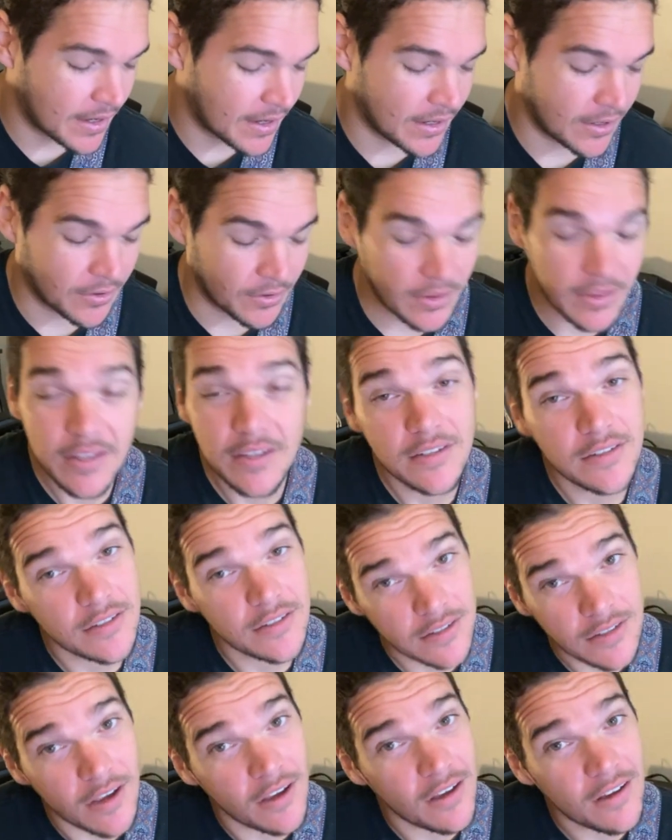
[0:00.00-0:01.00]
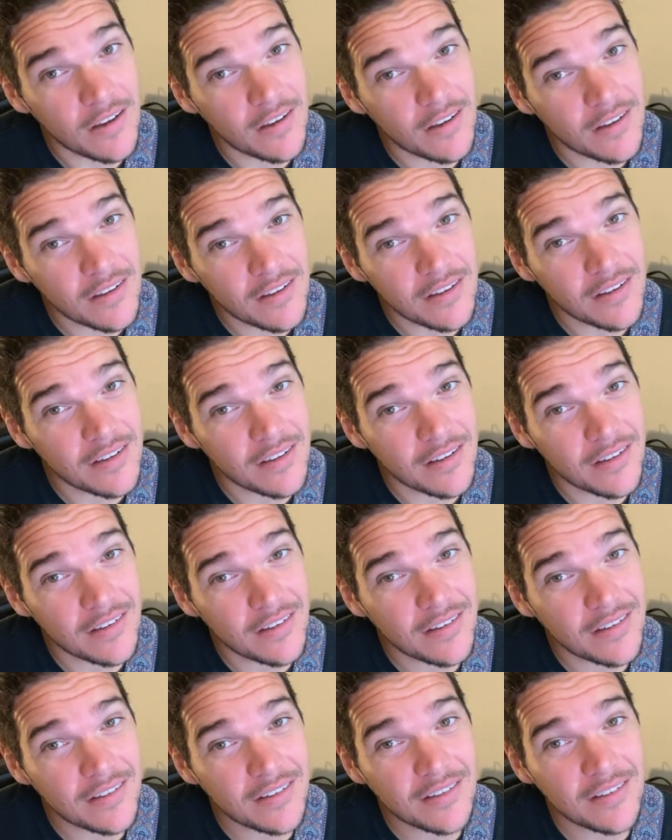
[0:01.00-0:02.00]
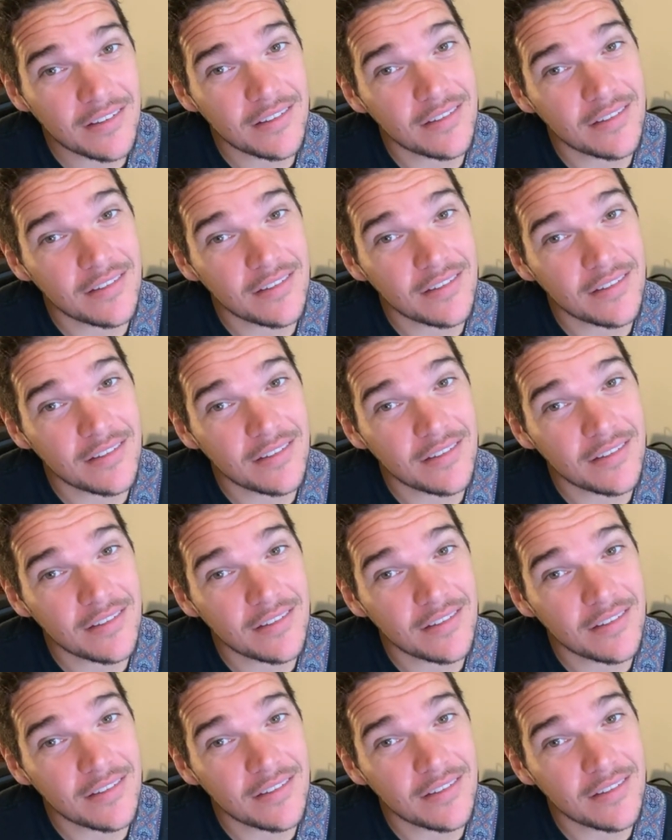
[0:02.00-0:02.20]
You know, the song